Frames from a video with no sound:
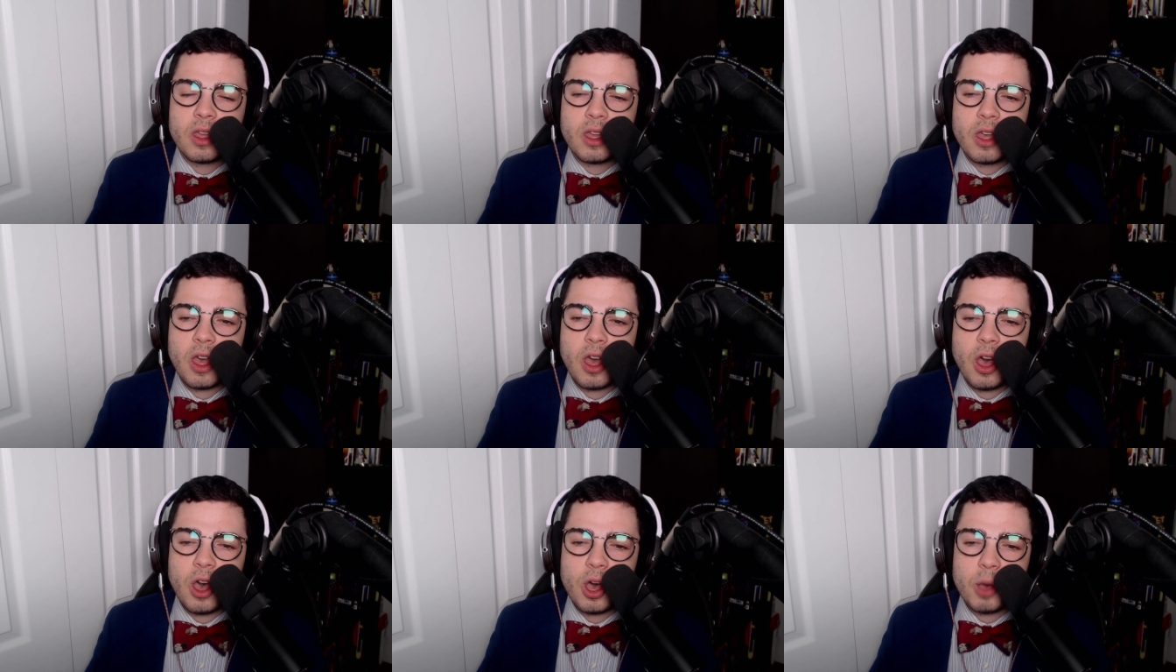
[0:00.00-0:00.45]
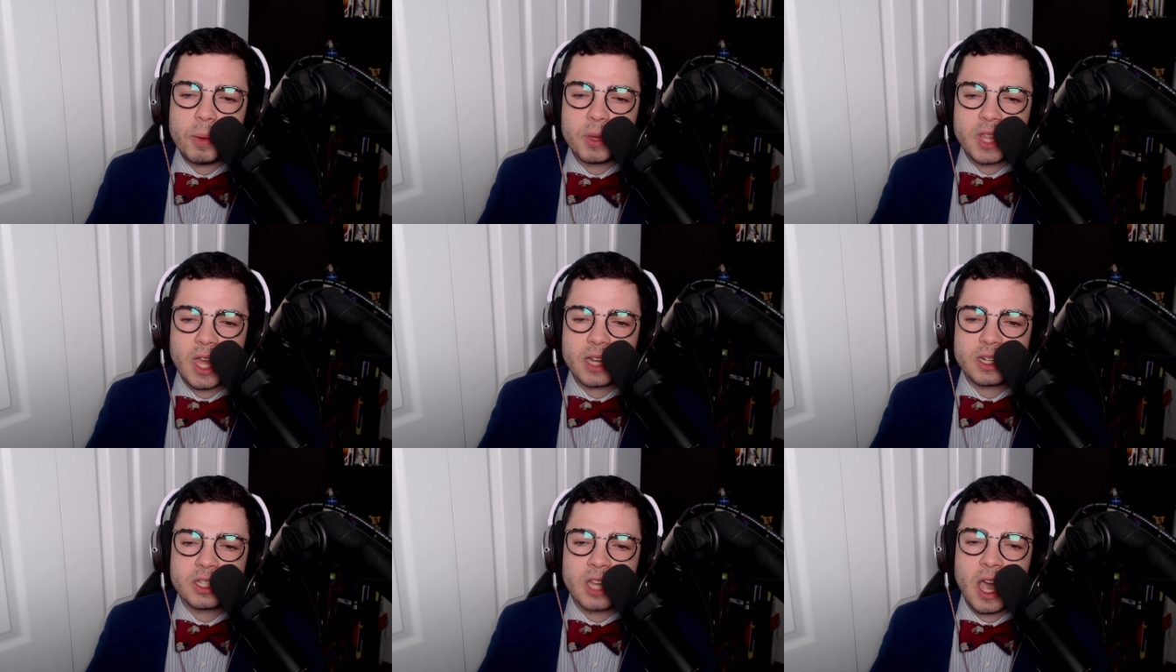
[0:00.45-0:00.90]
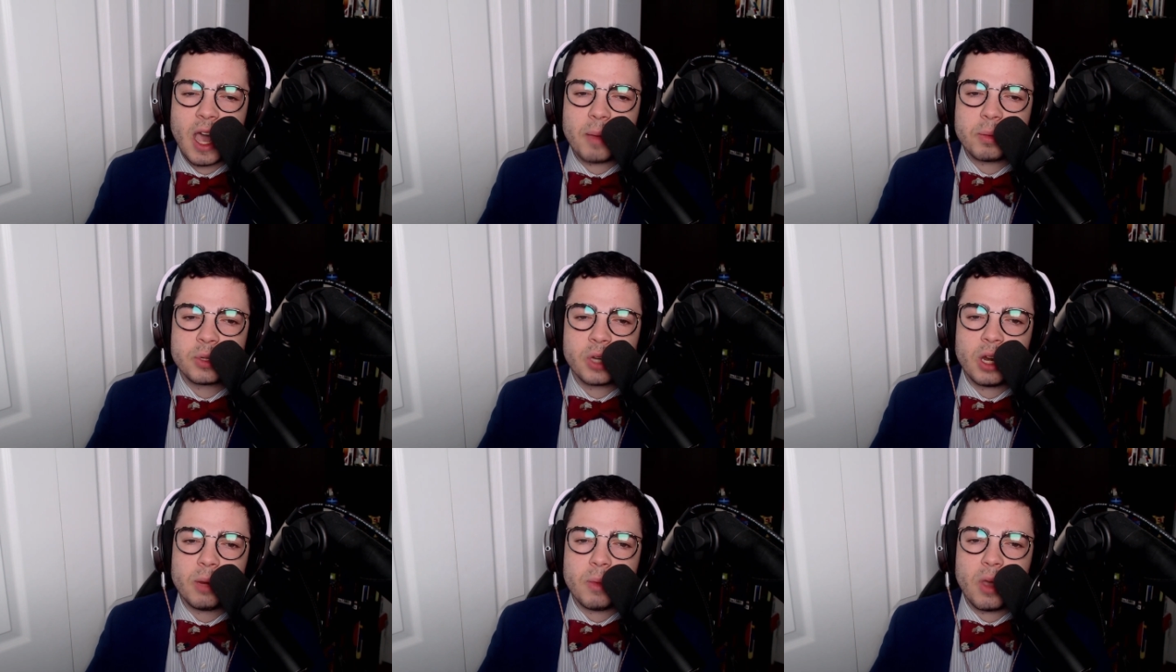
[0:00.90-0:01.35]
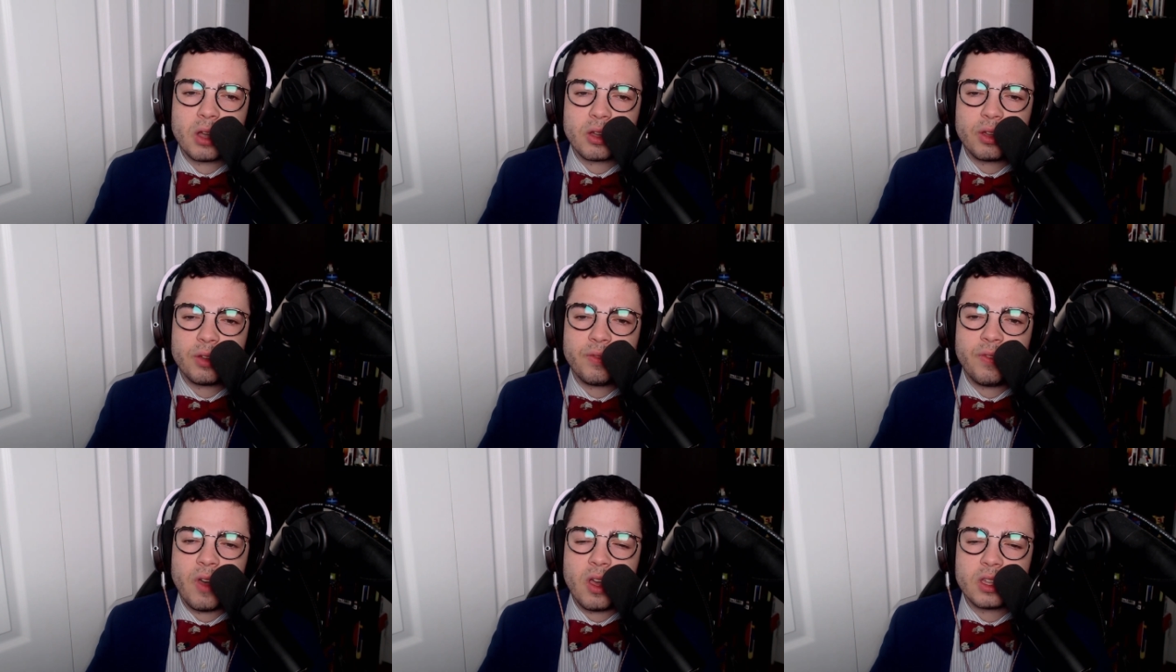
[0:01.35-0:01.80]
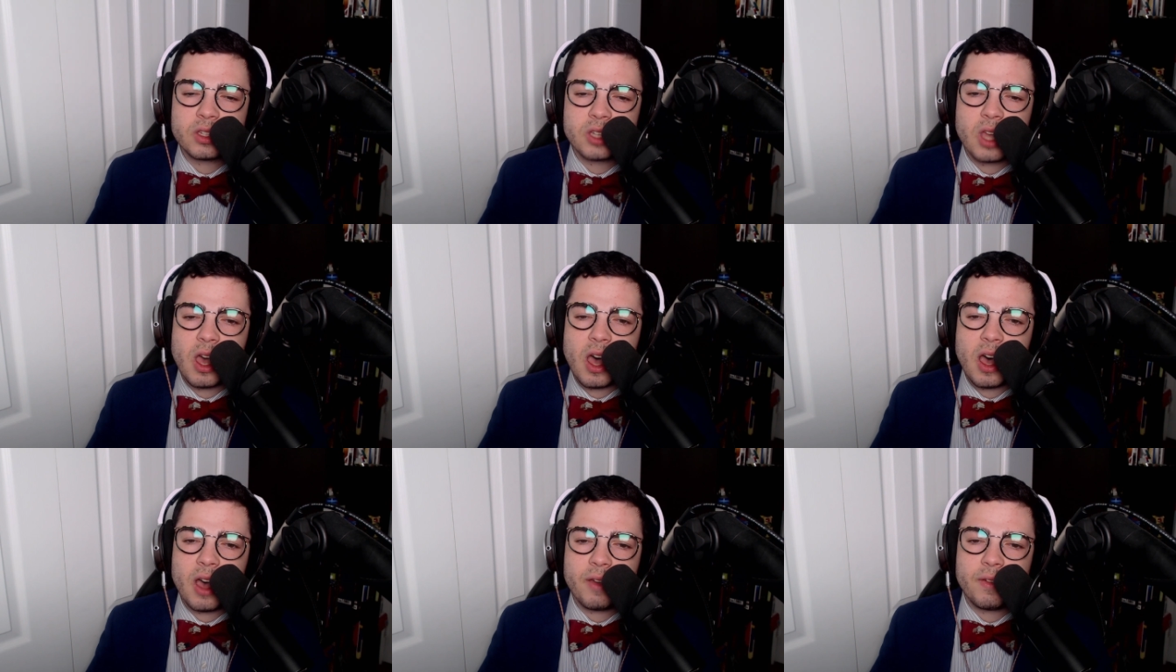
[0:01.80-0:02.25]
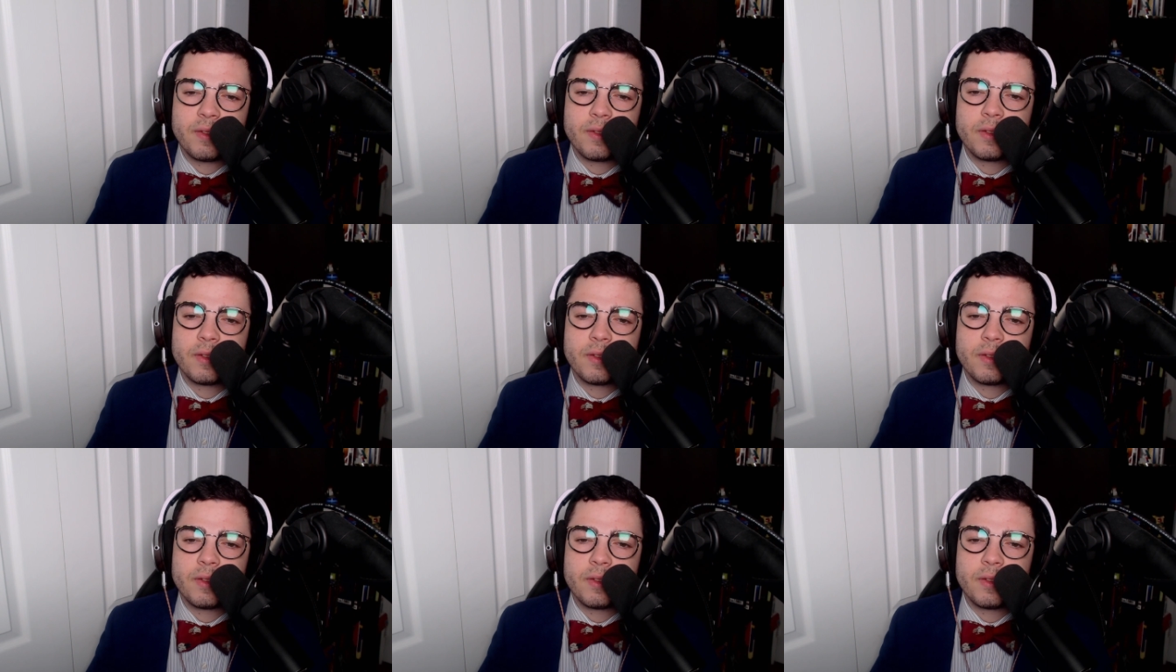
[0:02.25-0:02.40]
Oh, but that top turnbuckle falls off.